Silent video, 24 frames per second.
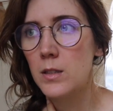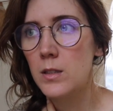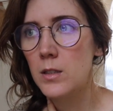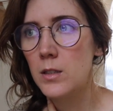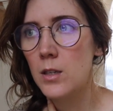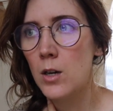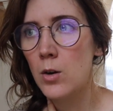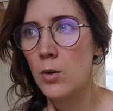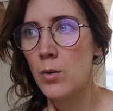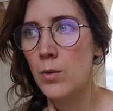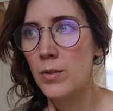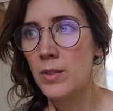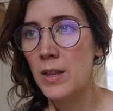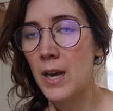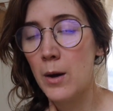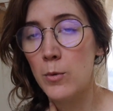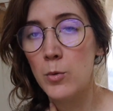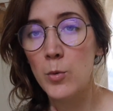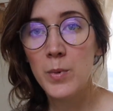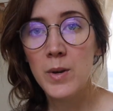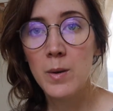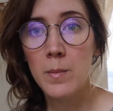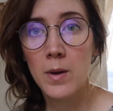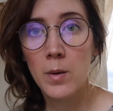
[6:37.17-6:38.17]
So that
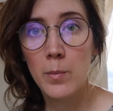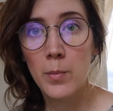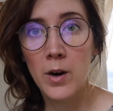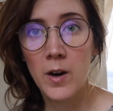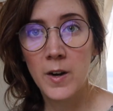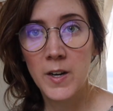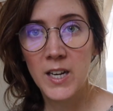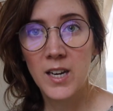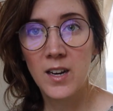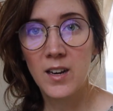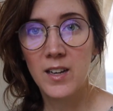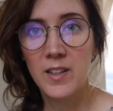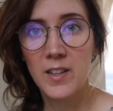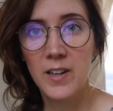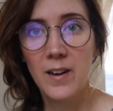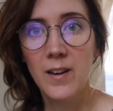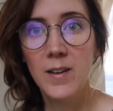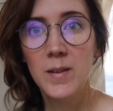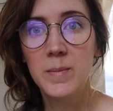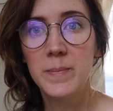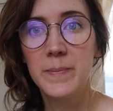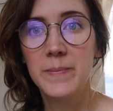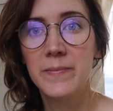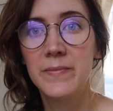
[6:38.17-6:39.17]
will be my body
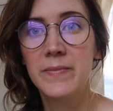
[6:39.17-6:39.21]
color.